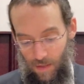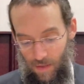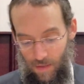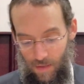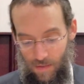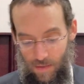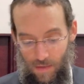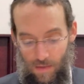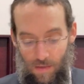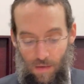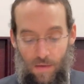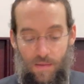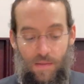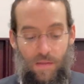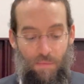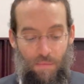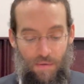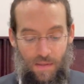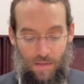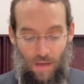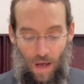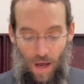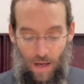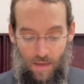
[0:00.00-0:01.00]
This is also
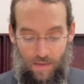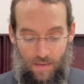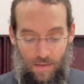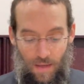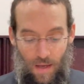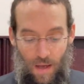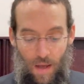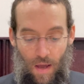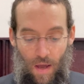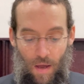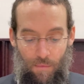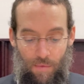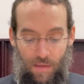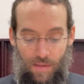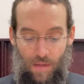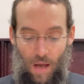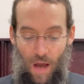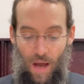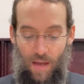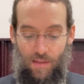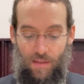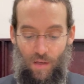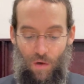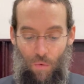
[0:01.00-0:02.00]
besides
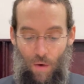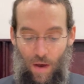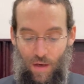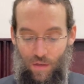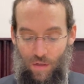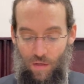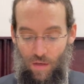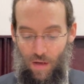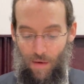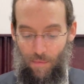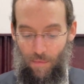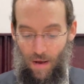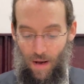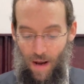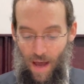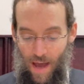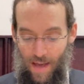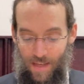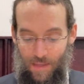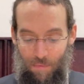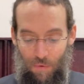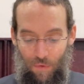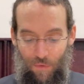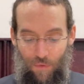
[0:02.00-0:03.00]
besides the question the Gemara
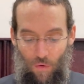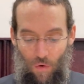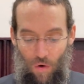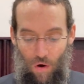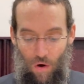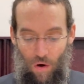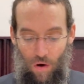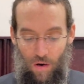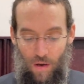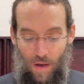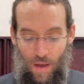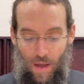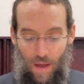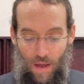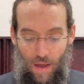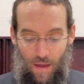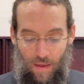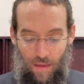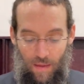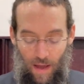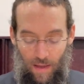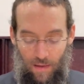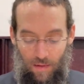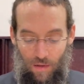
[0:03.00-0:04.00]
asked before
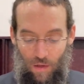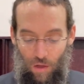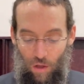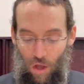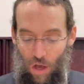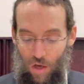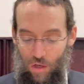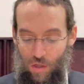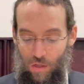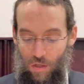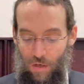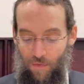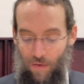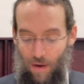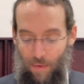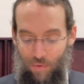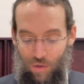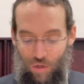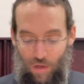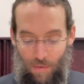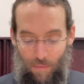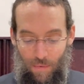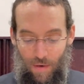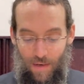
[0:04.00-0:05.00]
that in the lashon of Rab
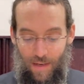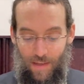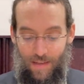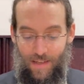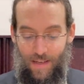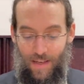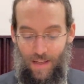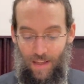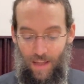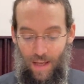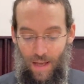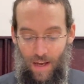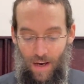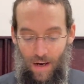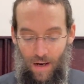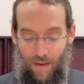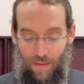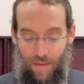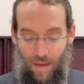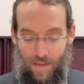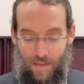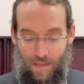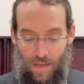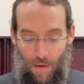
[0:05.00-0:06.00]
Shimon, it's clear
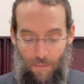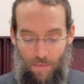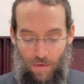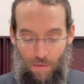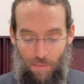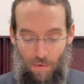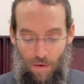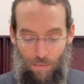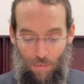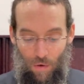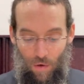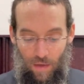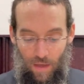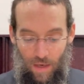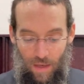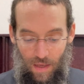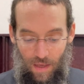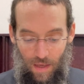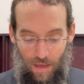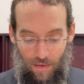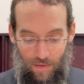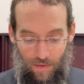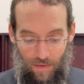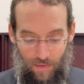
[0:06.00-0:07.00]
that he's coming to be more
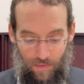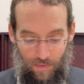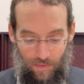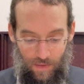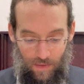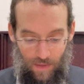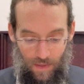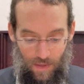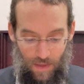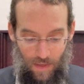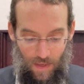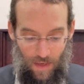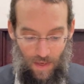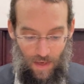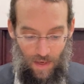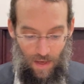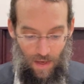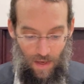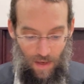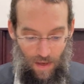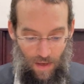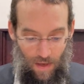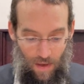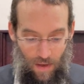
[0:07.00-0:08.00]
lenient.
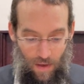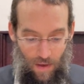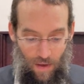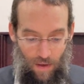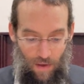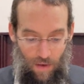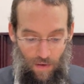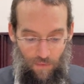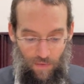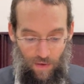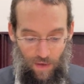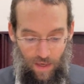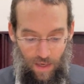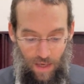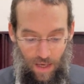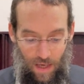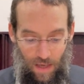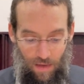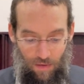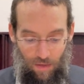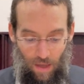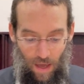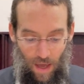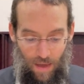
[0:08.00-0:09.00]

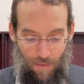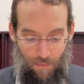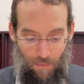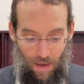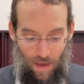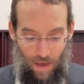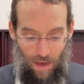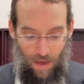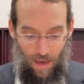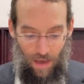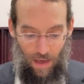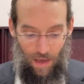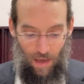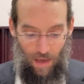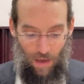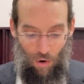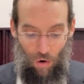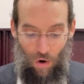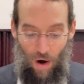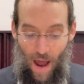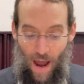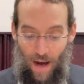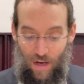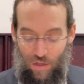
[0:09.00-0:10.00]

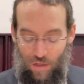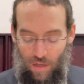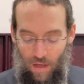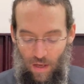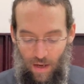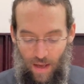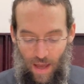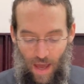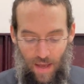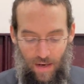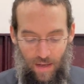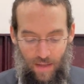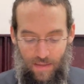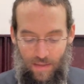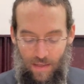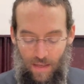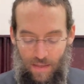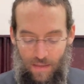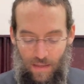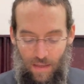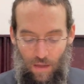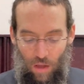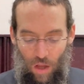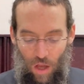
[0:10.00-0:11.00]
Or actually, again, it's,
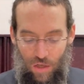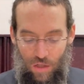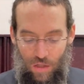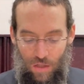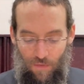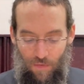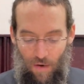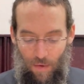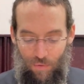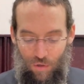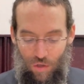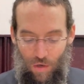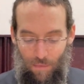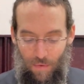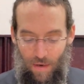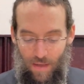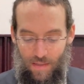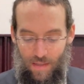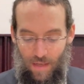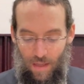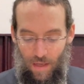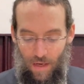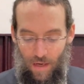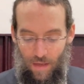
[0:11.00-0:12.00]
it's in the lashon of Rab Shimon.
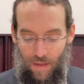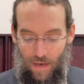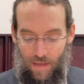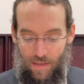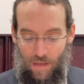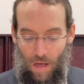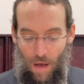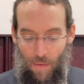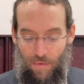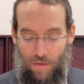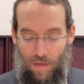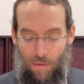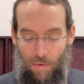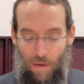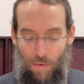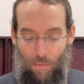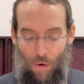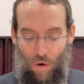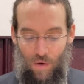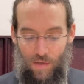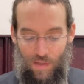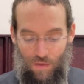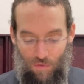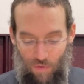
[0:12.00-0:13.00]
It's clear that he's coming to be
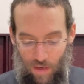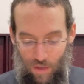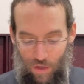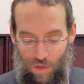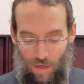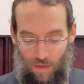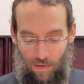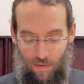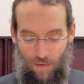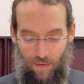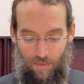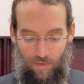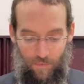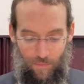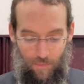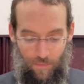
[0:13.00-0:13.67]
more stringent.